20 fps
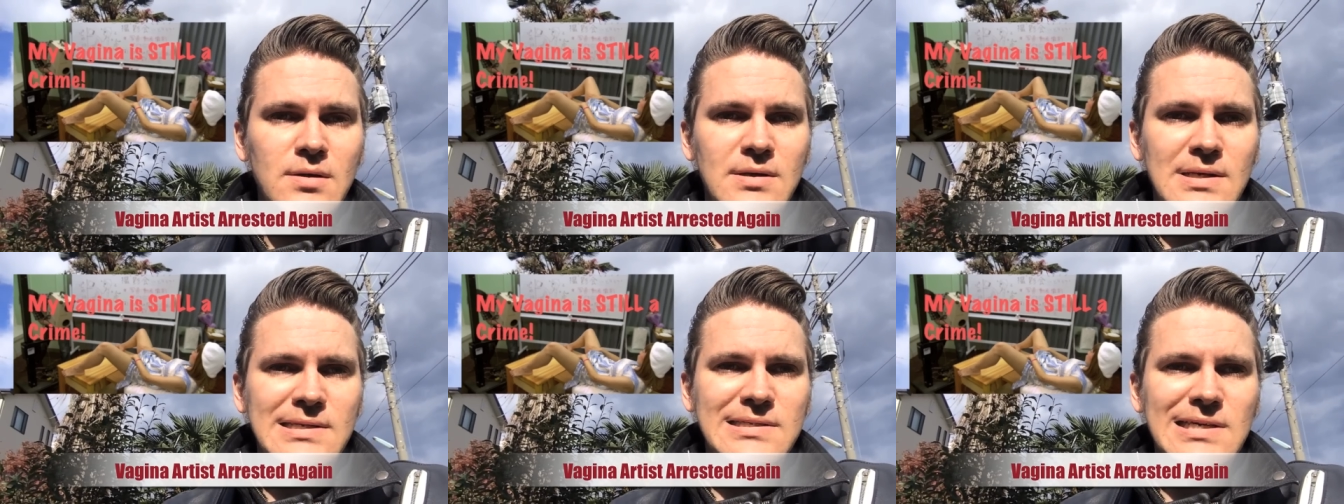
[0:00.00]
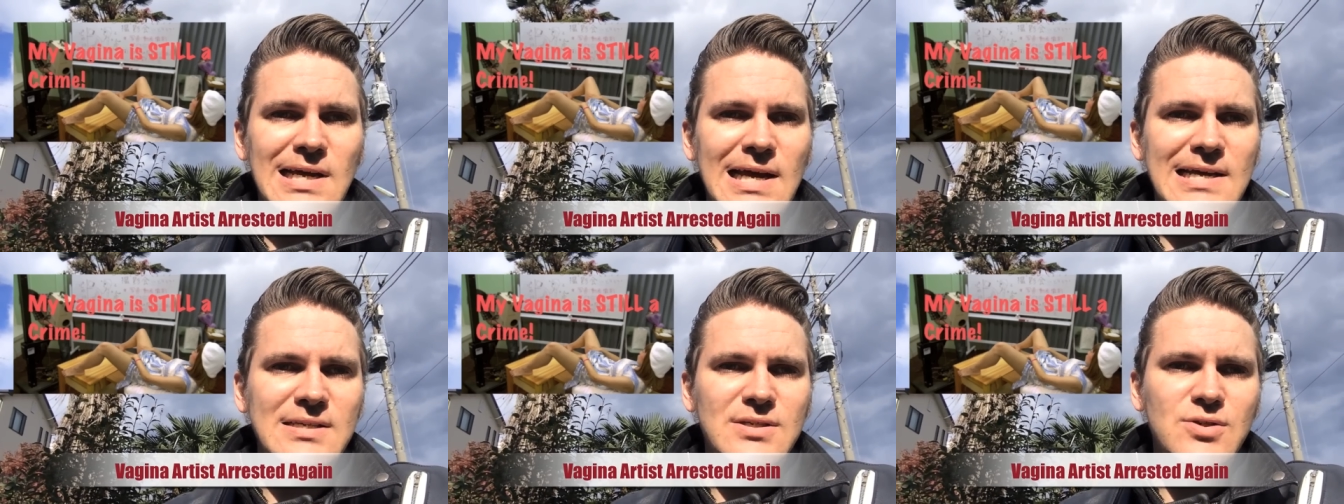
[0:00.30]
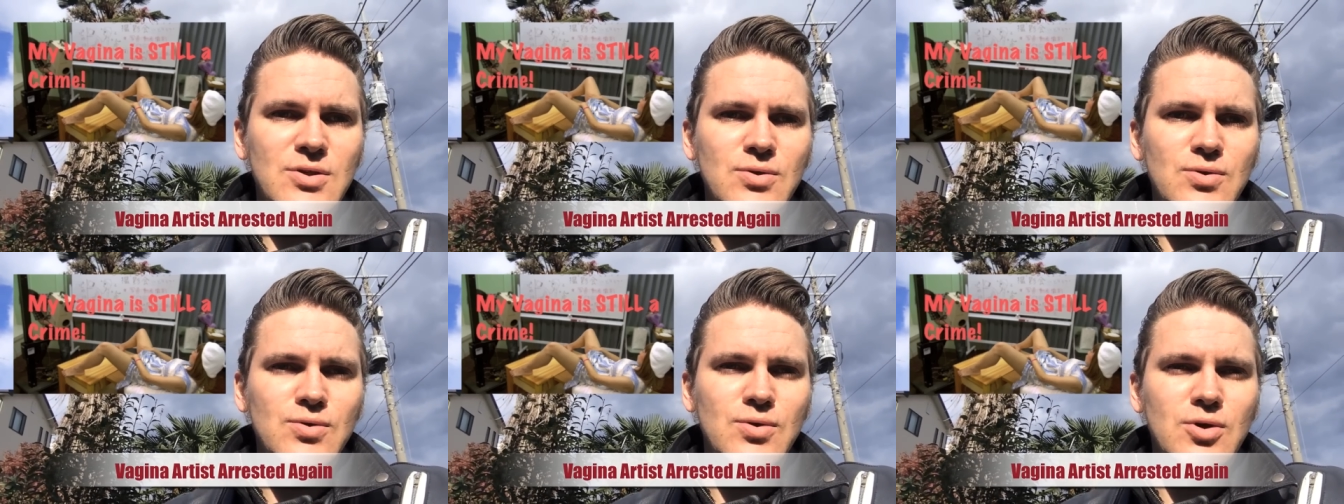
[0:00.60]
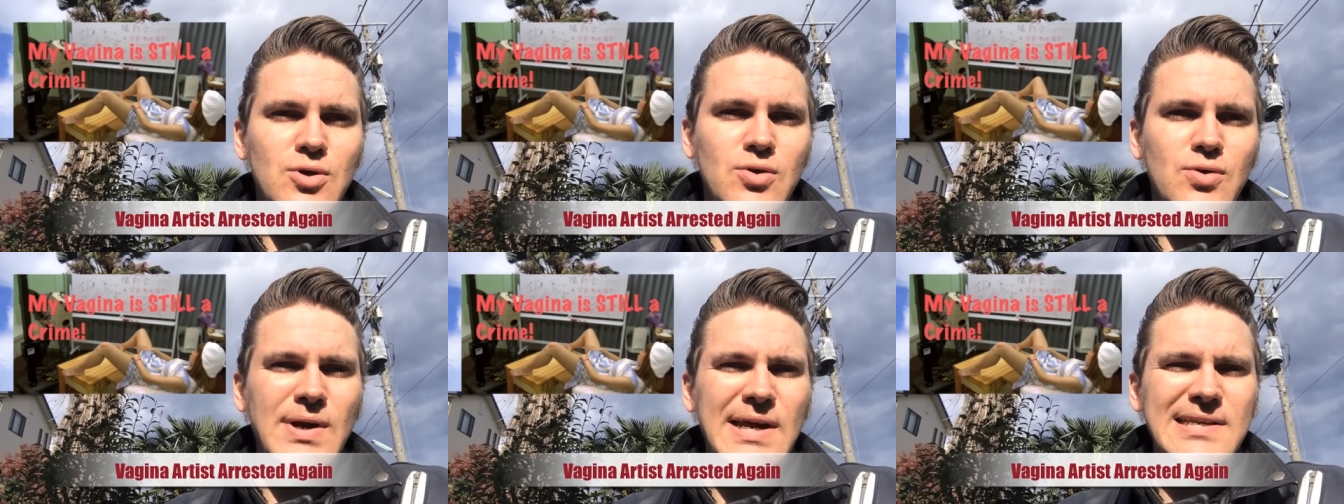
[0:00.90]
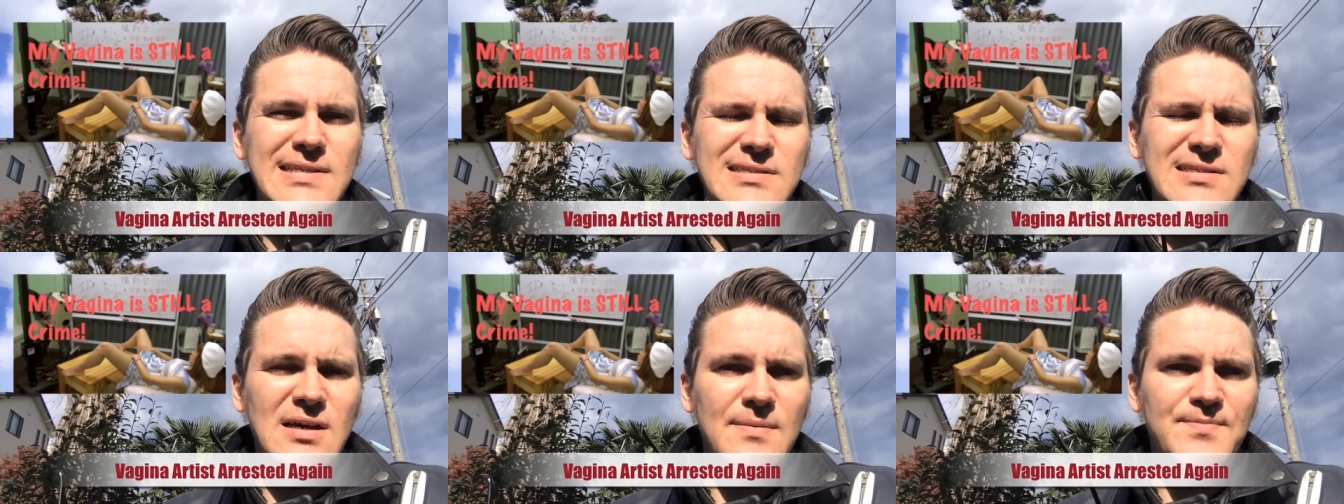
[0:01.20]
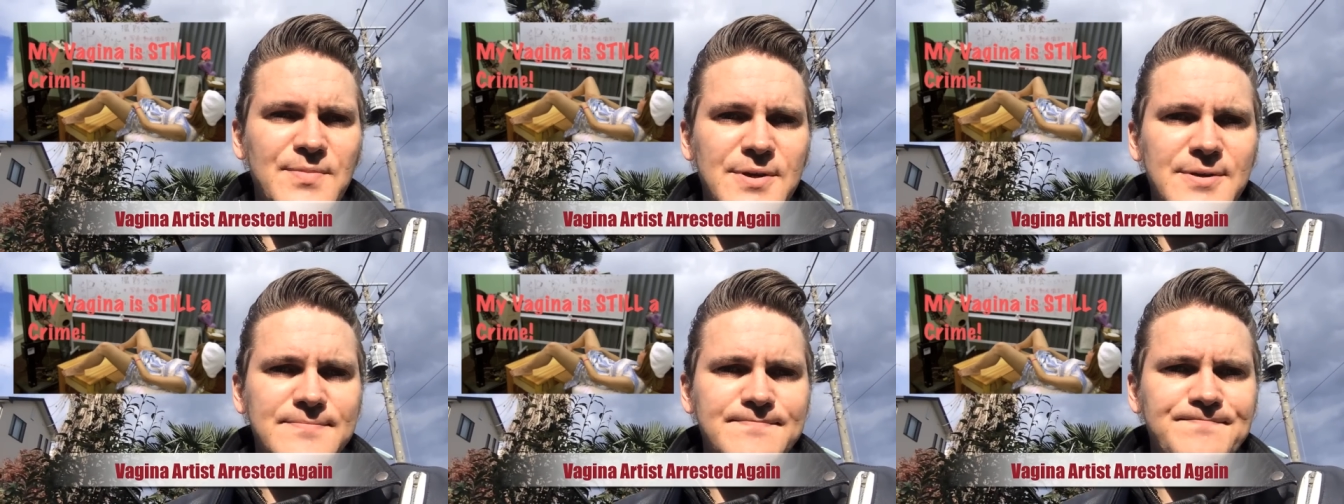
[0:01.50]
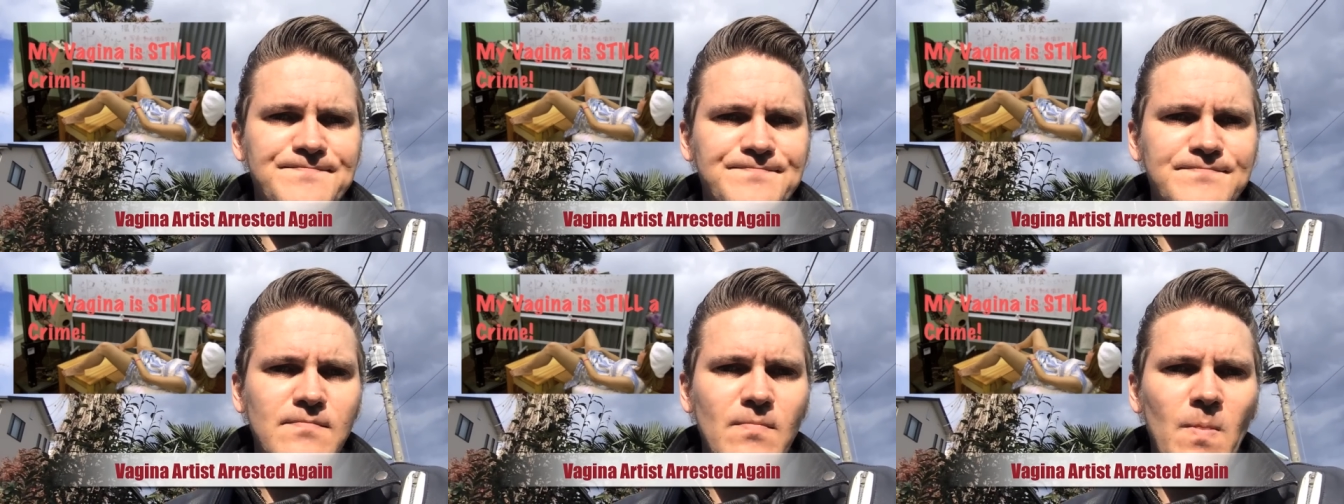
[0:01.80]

decides to create something